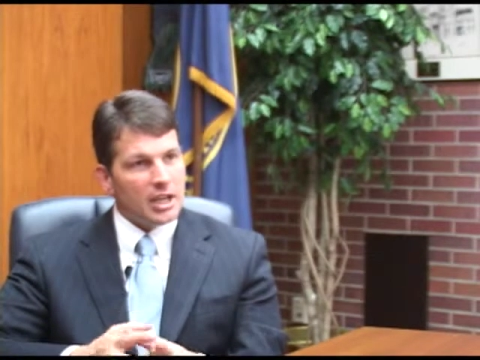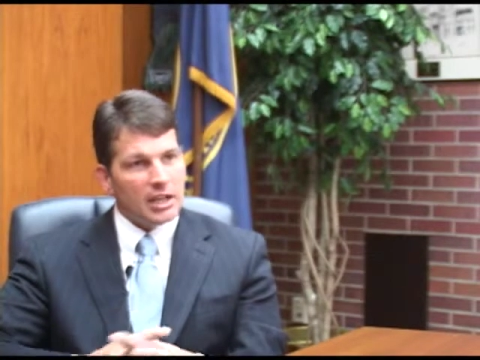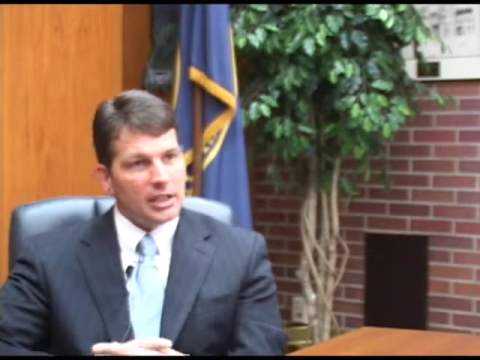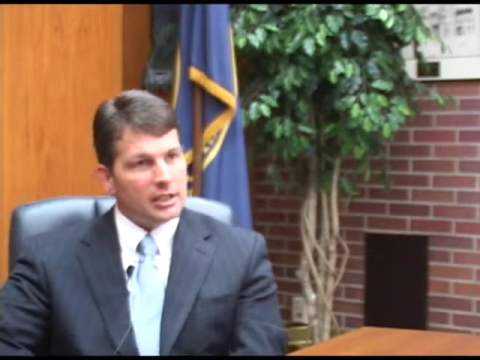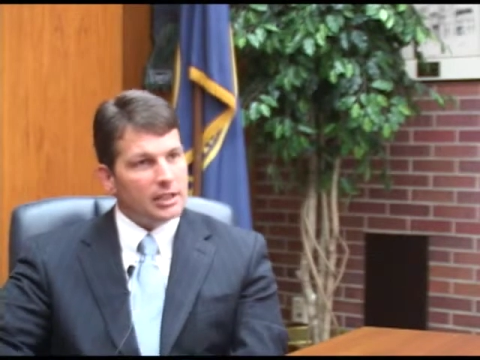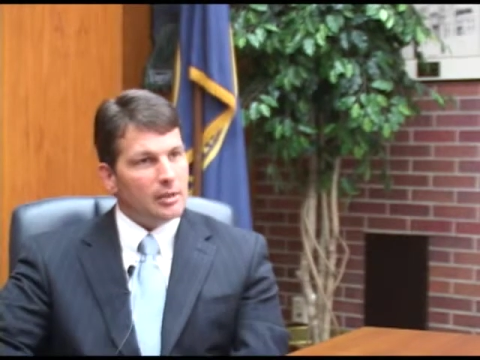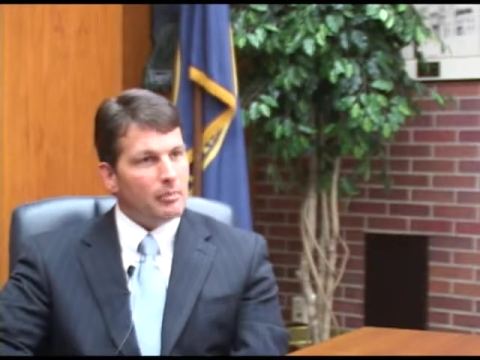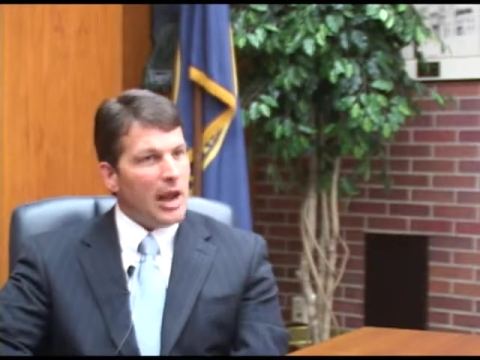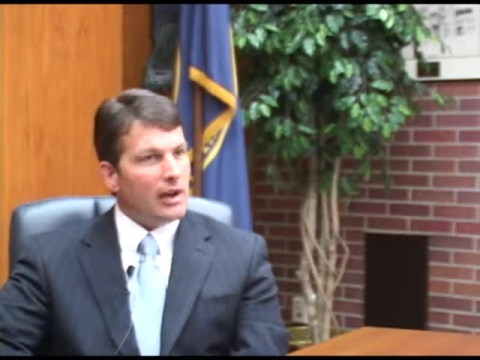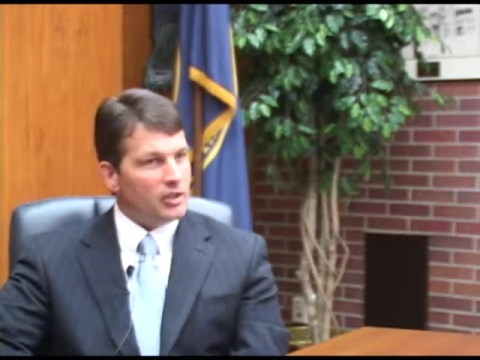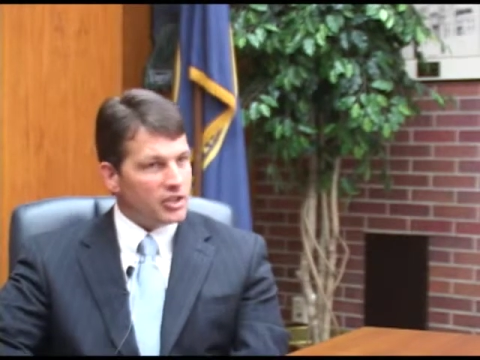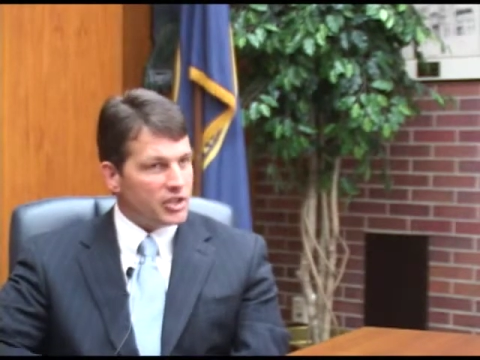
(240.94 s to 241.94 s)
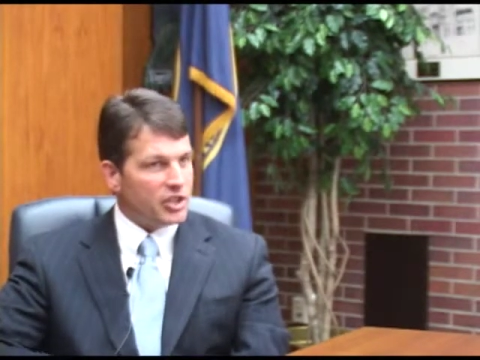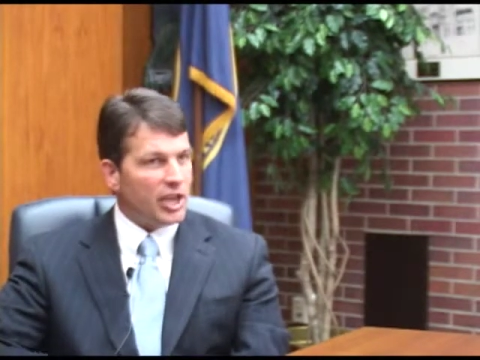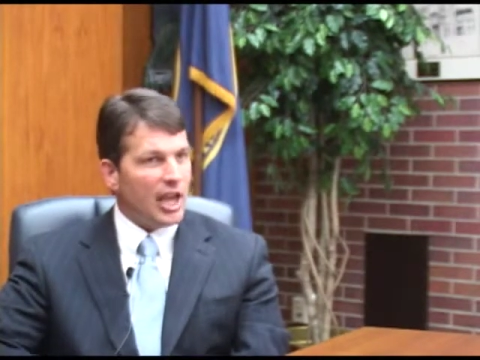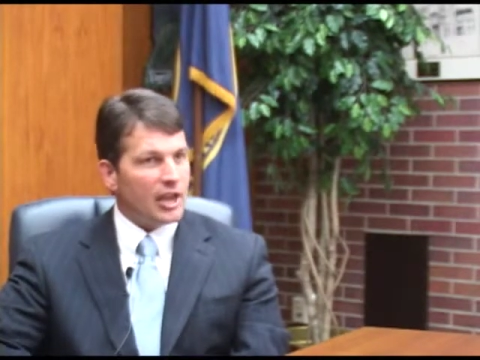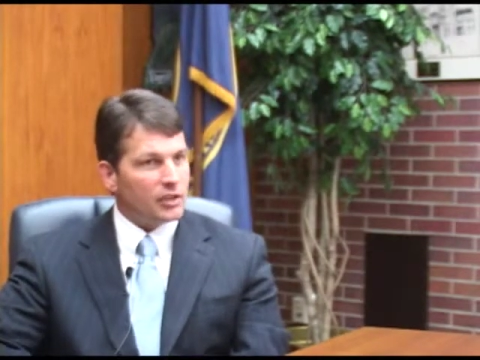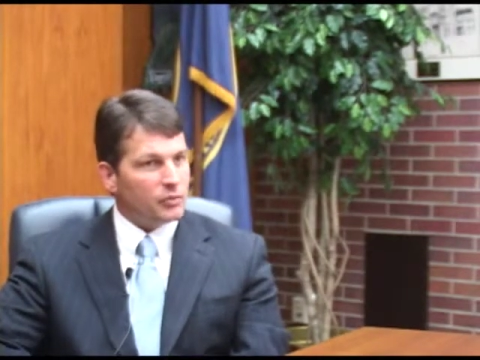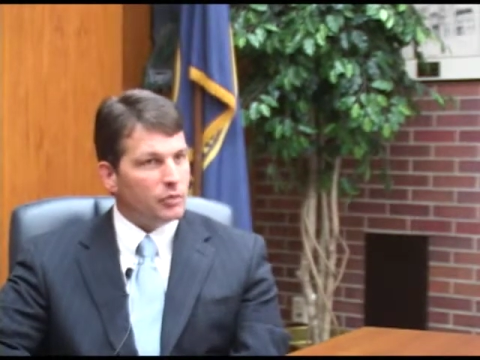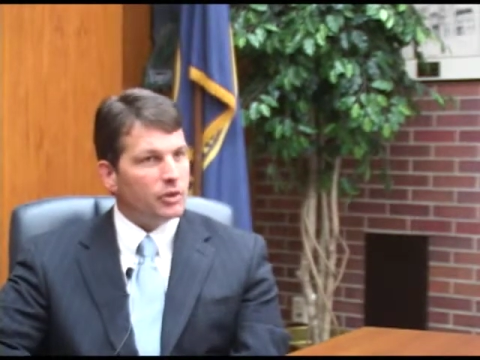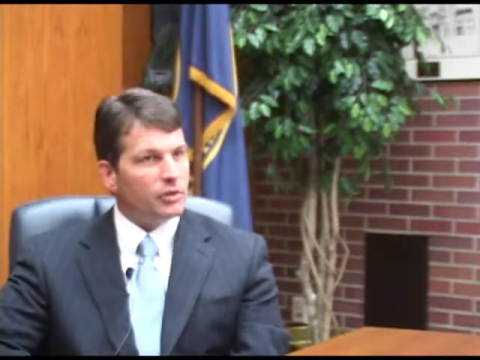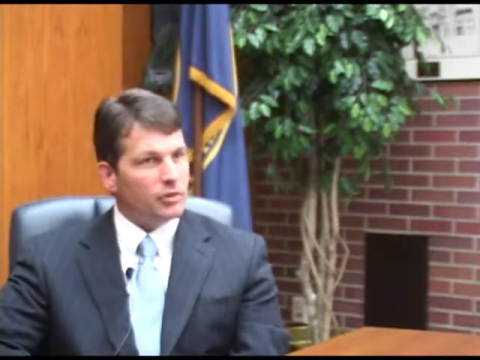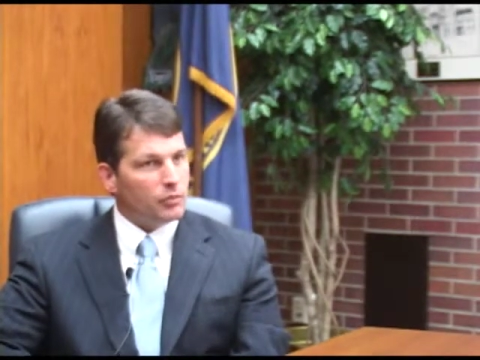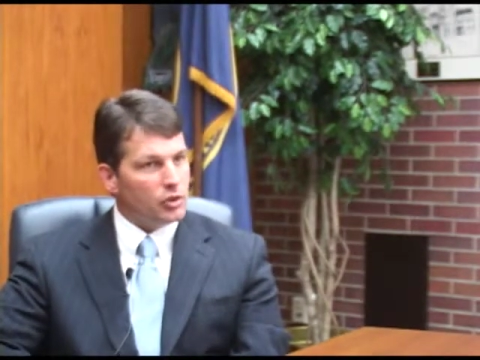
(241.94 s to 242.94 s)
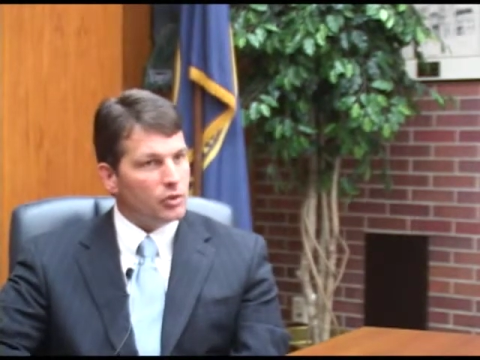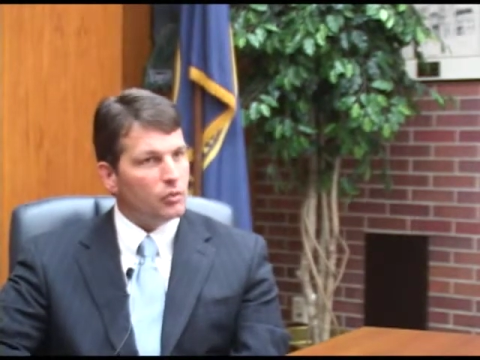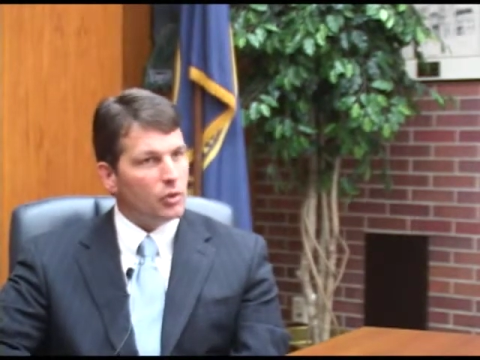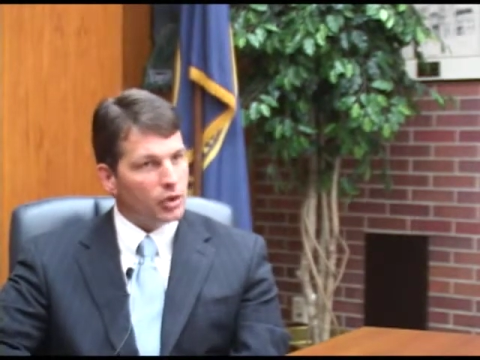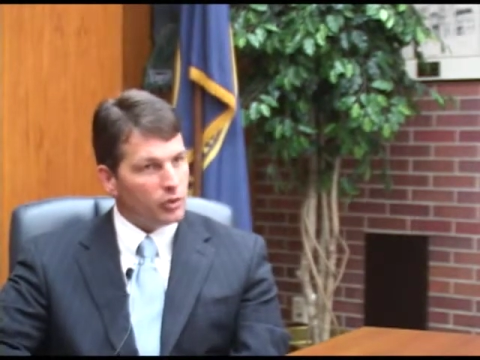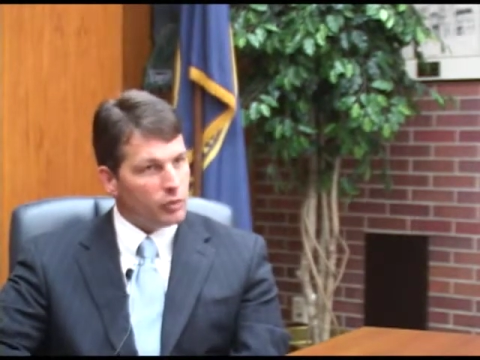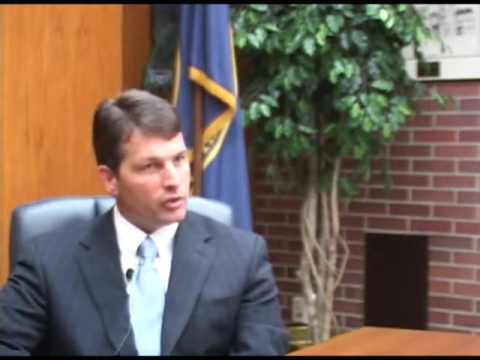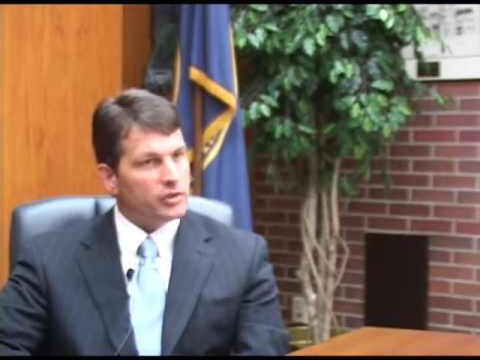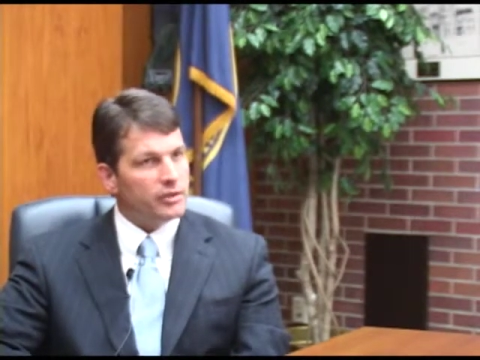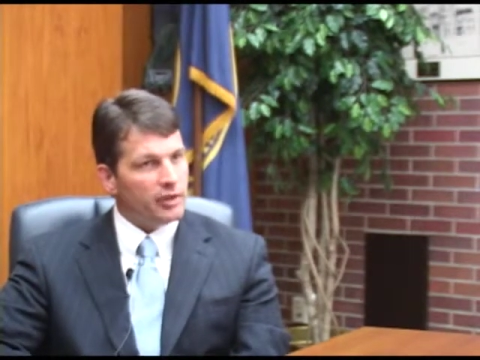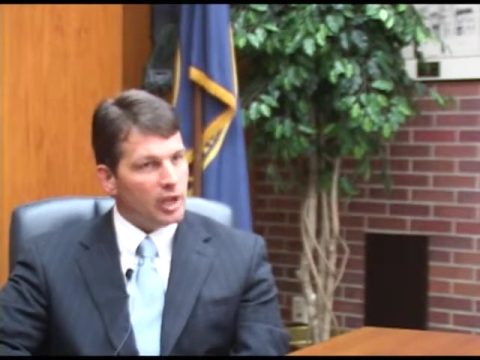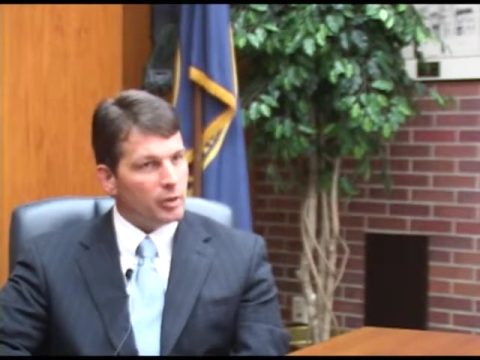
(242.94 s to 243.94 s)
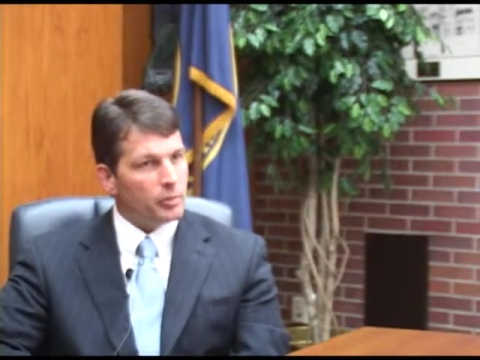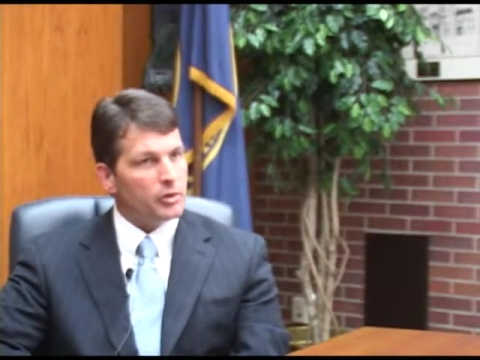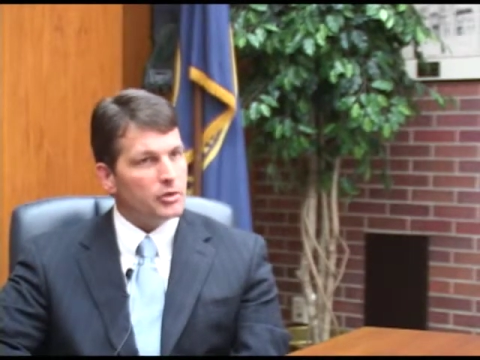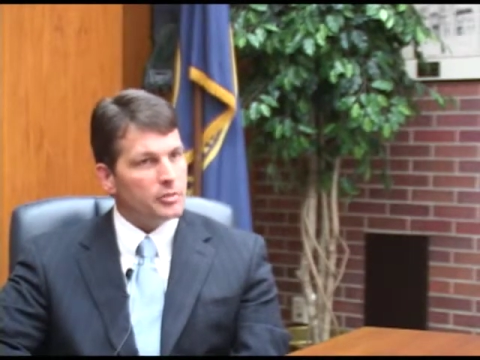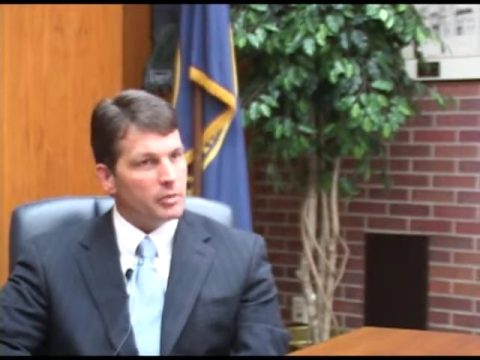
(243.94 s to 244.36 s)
uh, a balancing act when, when you're working with developers.